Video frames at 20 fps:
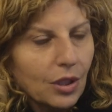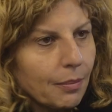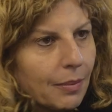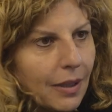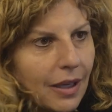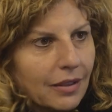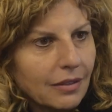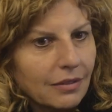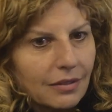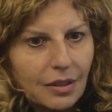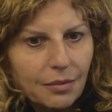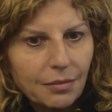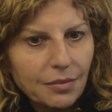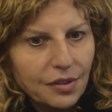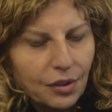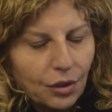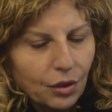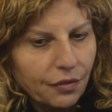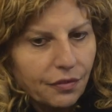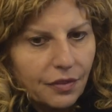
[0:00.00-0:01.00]
all about
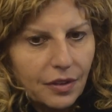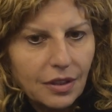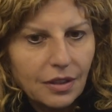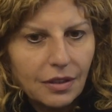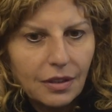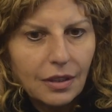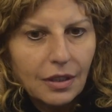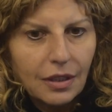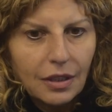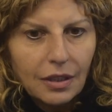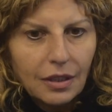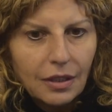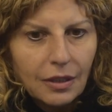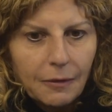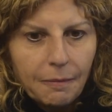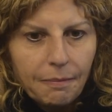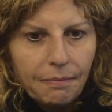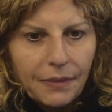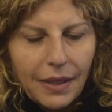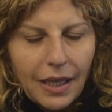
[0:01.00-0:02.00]
himself, and
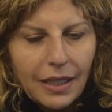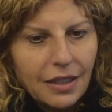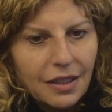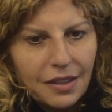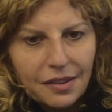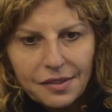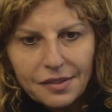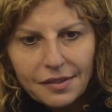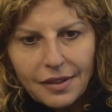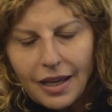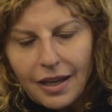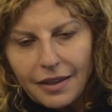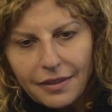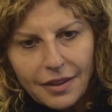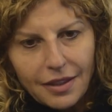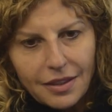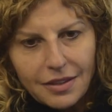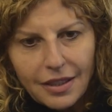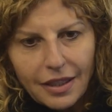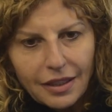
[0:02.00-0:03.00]
he's
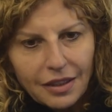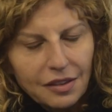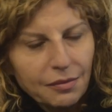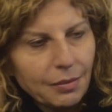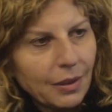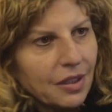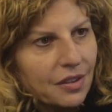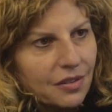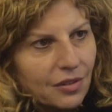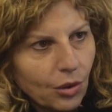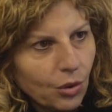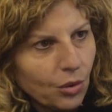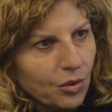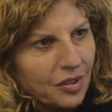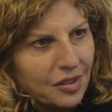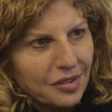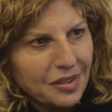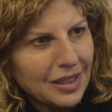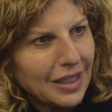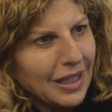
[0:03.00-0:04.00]
out there to take as many
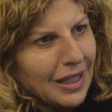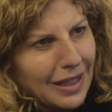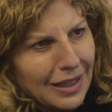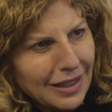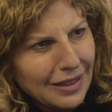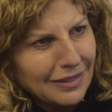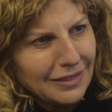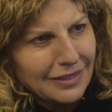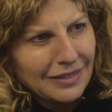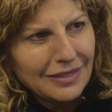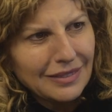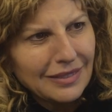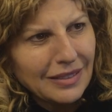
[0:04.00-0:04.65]
souls as he can.